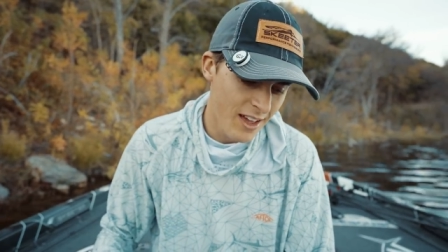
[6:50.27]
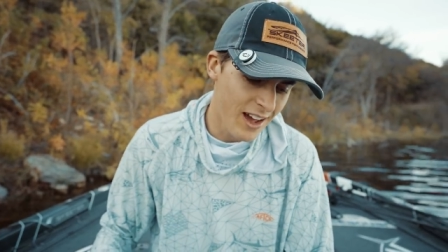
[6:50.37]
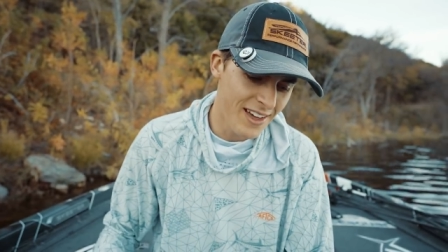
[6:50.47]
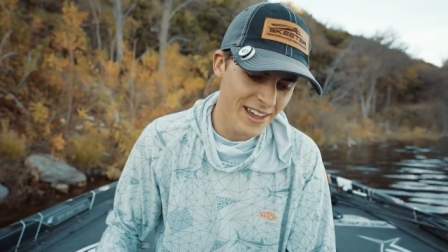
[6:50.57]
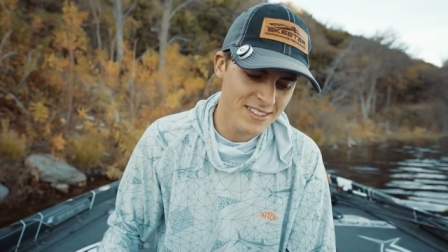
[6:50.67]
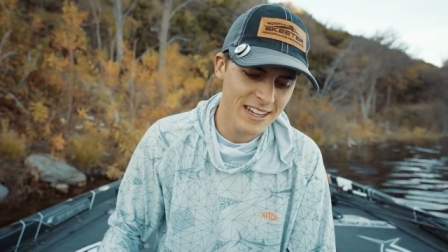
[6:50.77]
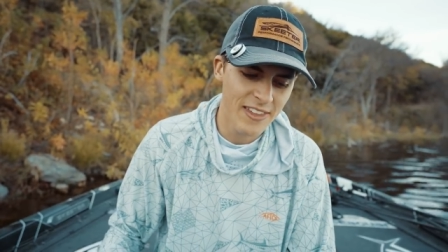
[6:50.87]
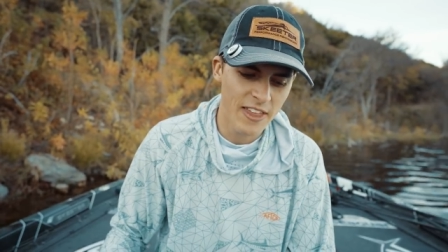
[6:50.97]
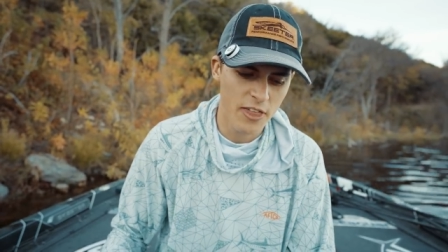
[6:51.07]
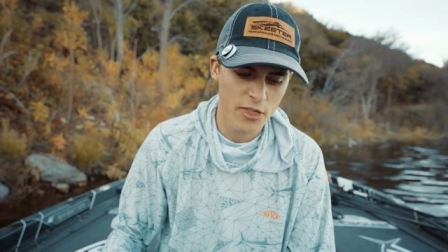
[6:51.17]
uh, they
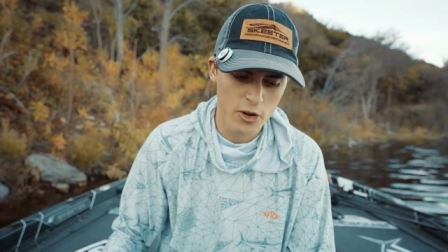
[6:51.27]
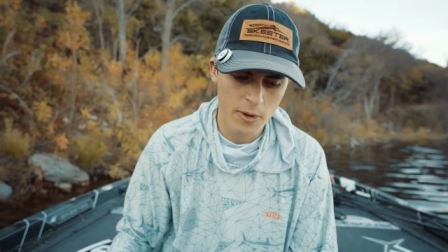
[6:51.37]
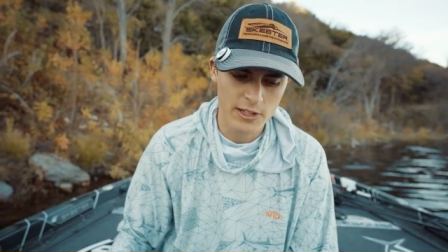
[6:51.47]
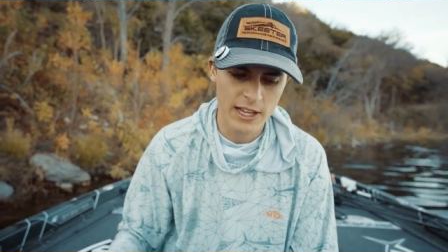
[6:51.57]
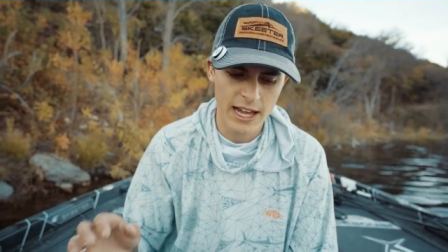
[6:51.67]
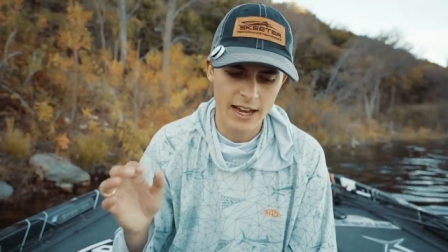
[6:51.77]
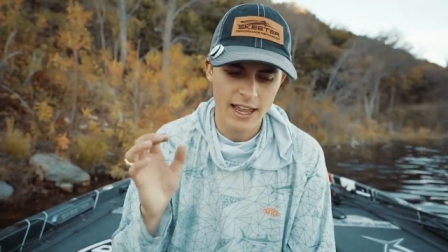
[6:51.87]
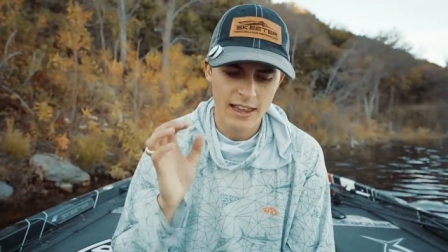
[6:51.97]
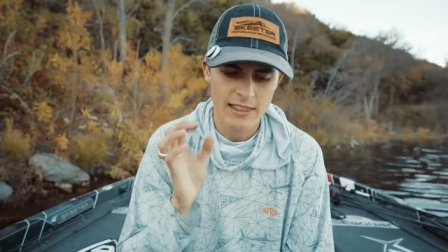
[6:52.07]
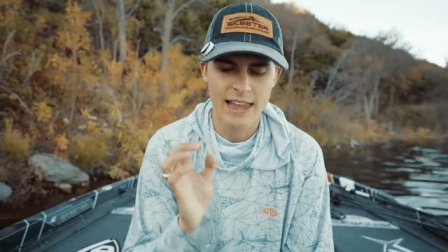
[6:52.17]
say that the thermocline
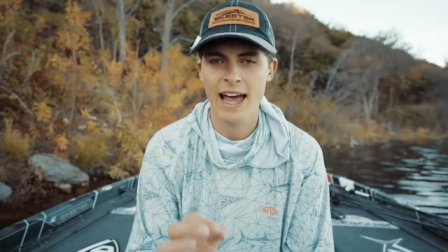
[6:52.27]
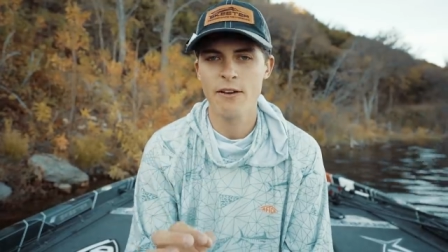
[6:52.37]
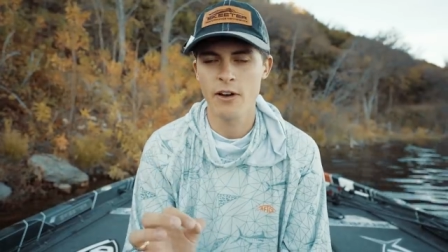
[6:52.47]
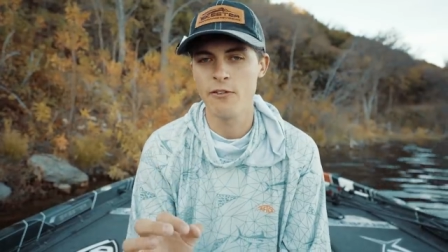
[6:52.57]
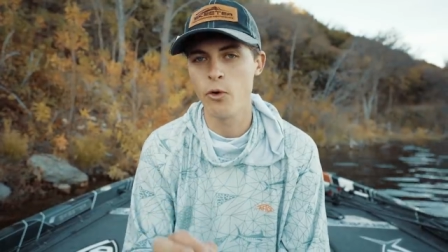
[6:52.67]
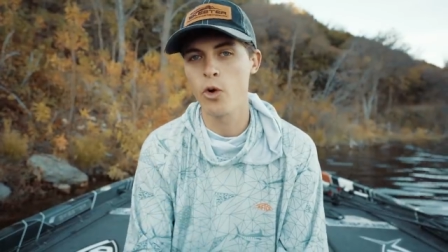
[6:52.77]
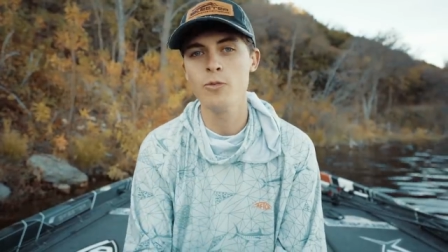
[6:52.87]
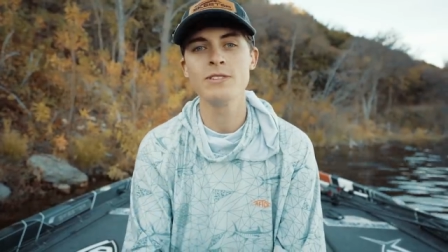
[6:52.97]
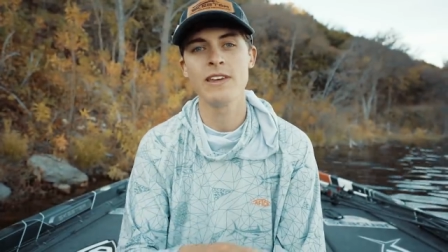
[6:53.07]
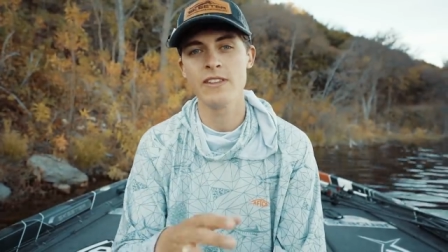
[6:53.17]
la- uh,
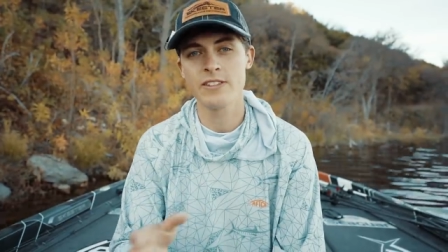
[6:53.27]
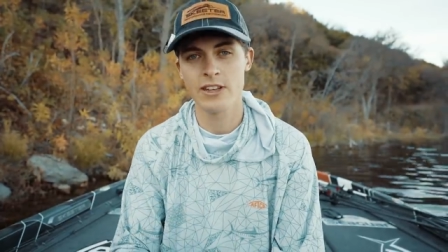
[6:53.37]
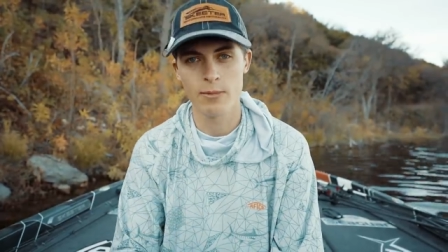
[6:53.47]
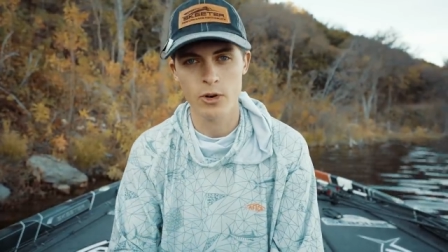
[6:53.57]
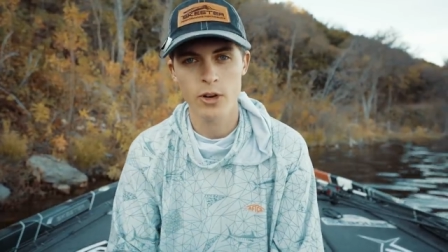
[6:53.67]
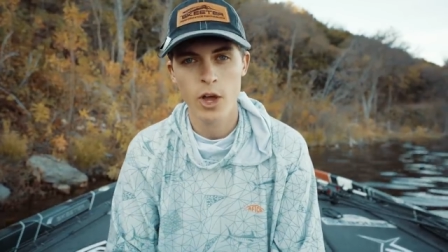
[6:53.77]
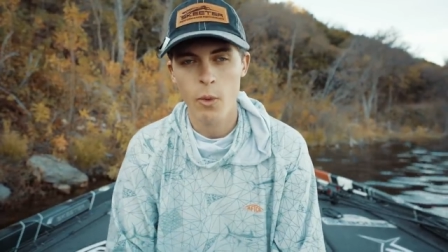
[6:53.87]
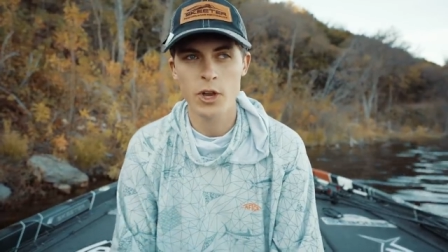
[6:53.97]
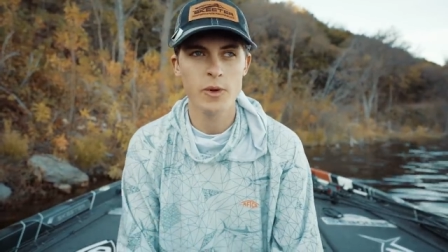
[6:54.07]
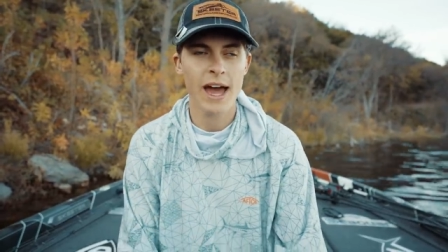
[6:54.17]
forms in the summer
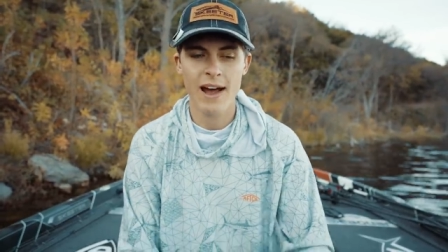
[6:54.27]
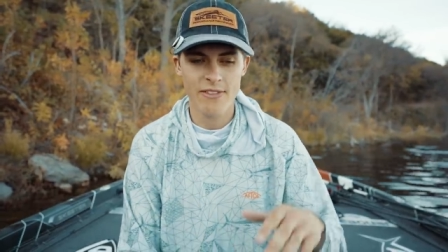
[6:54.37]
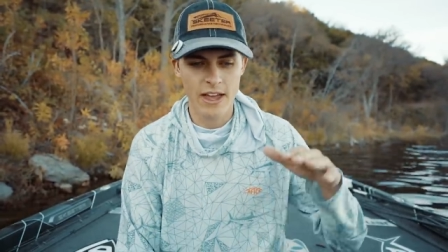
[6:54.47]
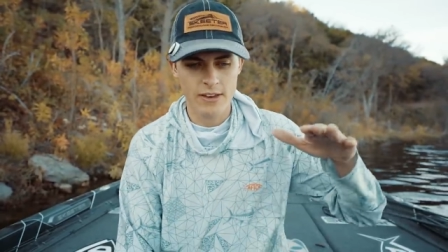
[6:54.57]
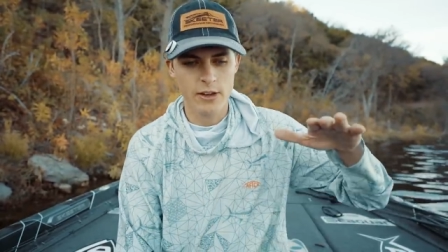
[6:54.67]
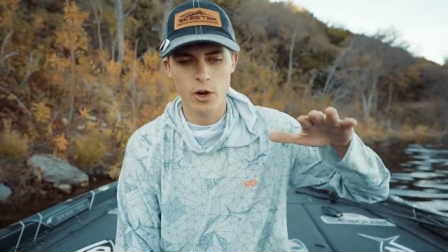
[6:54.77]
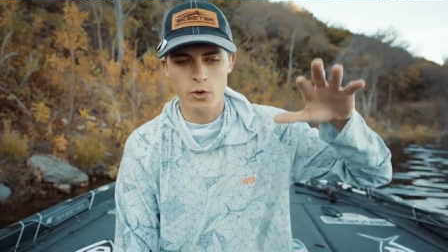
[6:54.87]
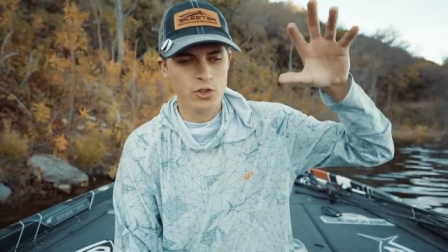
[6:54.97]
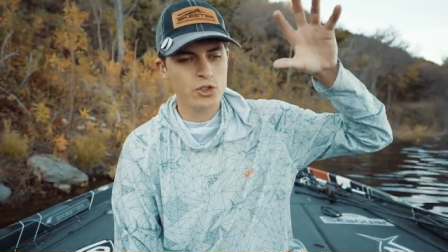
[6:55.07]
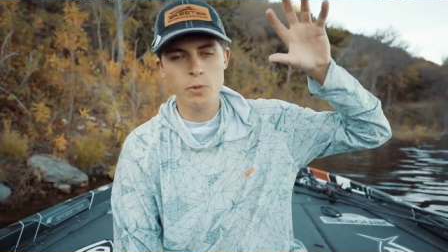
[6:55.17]
when you have that you
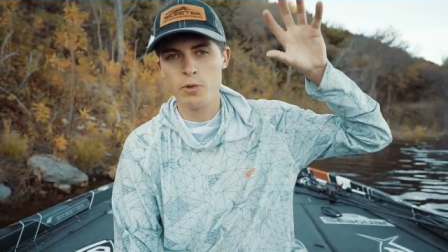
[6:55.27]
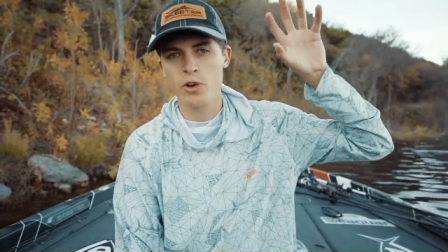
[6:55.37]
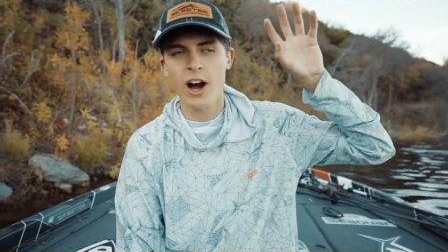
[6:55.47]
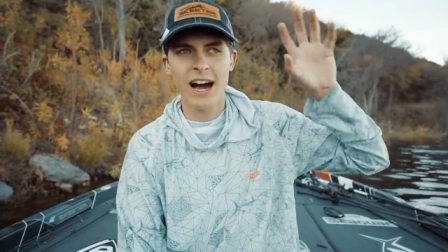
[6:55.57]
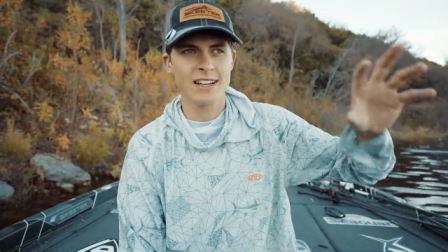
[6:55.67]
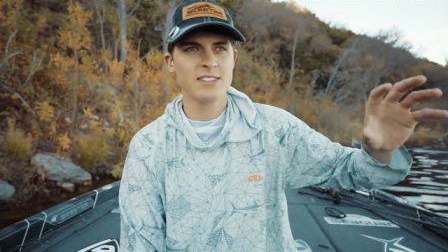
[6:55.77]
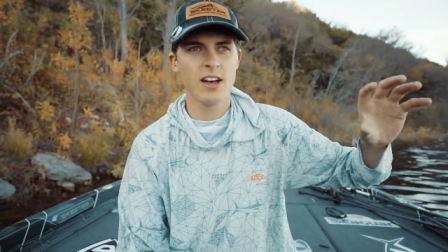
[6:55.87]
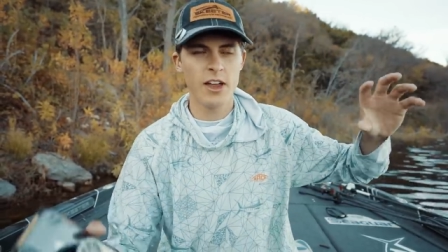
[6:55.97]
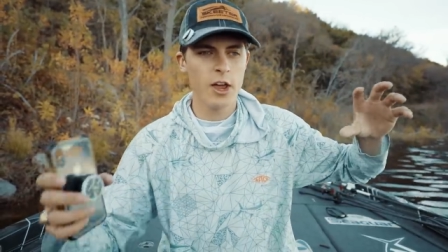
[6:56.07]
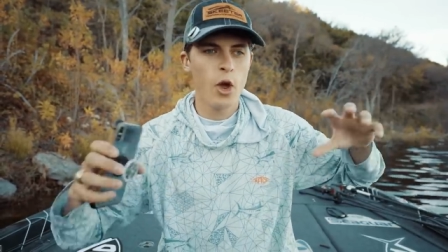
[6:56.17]
know super hot
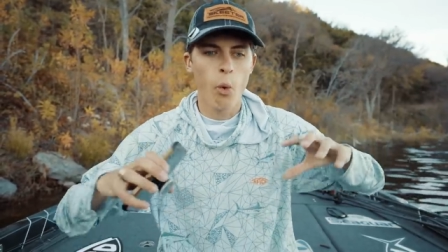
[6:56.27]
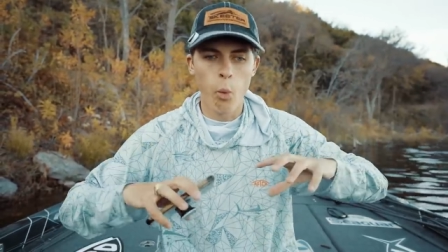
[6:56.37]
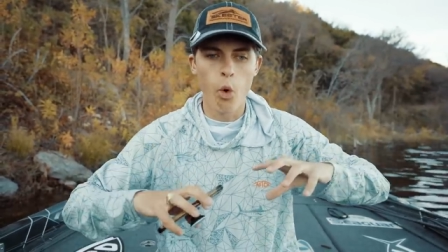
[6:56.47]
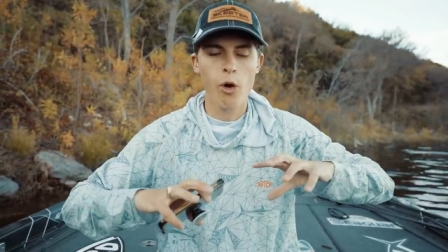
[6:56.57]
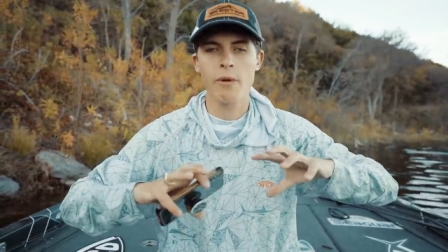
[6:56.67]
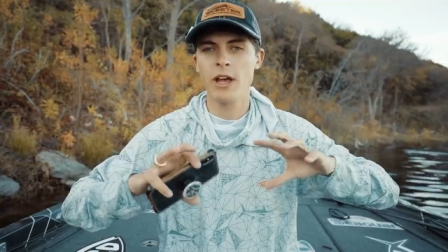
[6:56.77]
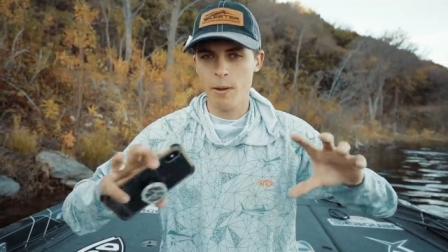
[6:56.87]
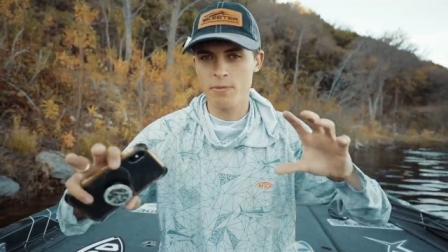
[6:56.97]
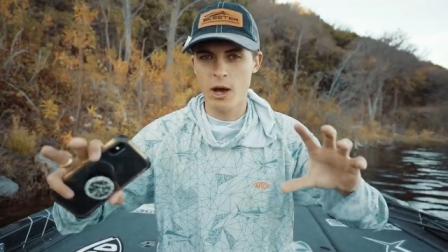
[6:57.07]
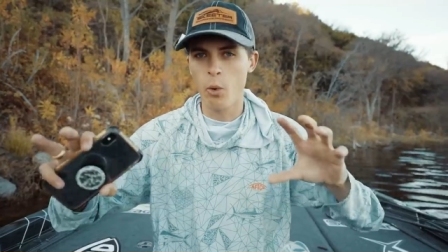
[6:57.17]
sun warming
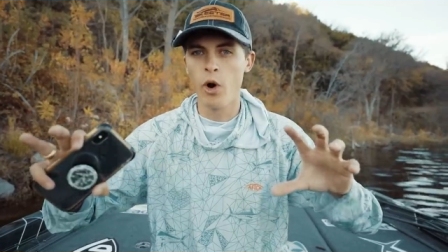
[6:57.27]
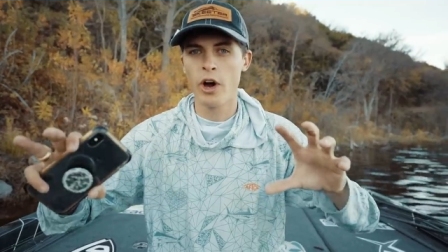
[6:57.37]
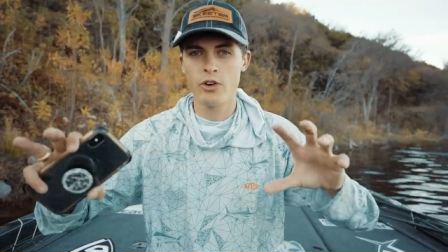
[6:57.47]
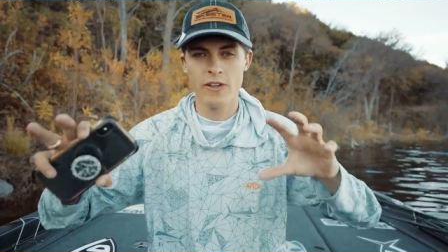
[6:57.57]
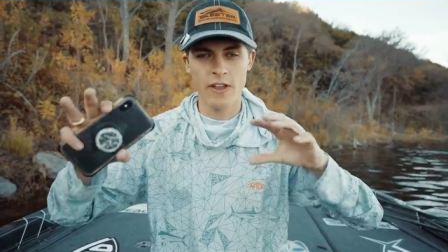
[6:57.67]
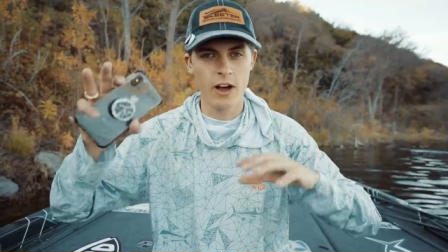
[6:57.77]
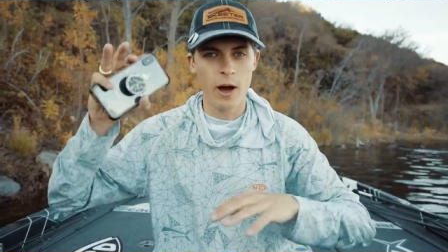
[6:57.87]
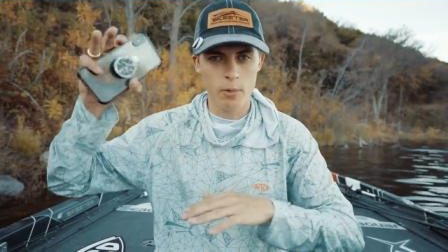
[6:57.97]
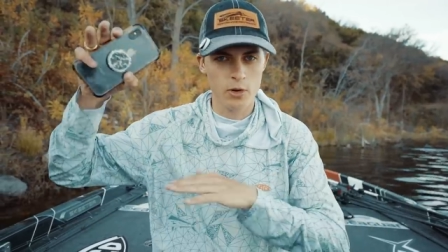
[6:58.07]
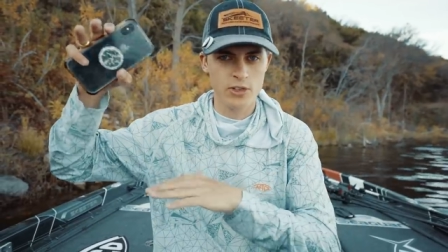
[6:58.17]
up that water in the
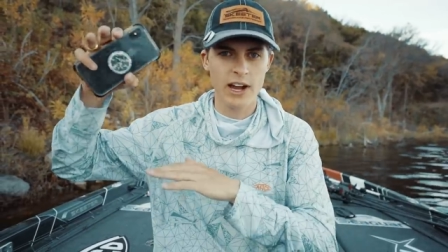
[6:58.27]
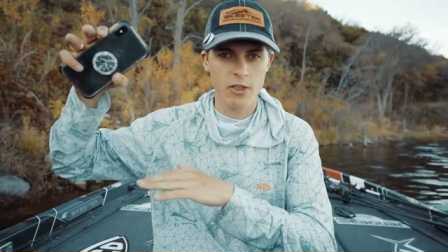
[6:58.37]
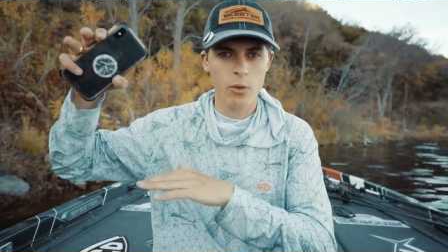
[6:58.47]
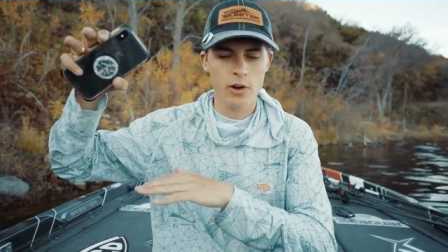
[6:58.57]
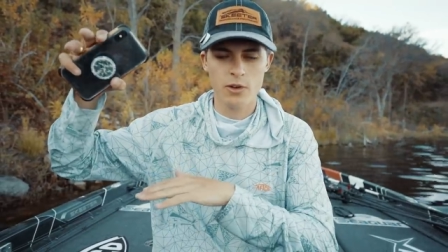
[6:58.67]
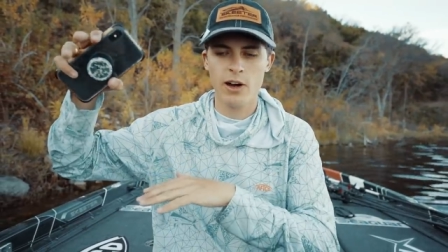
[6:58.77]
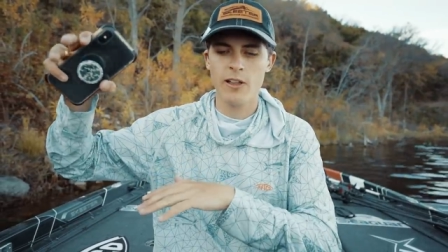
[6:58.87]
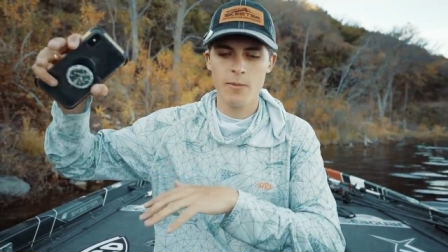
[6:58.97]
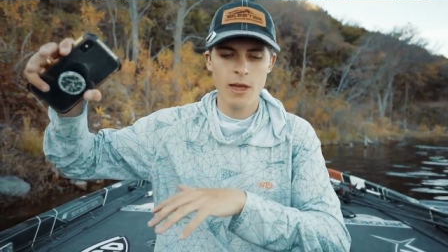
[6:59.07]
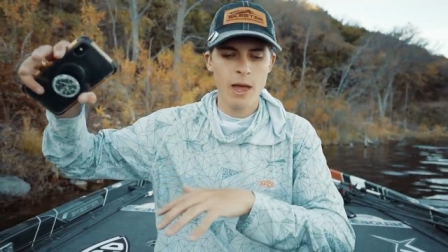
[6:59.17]
upper side of the water column,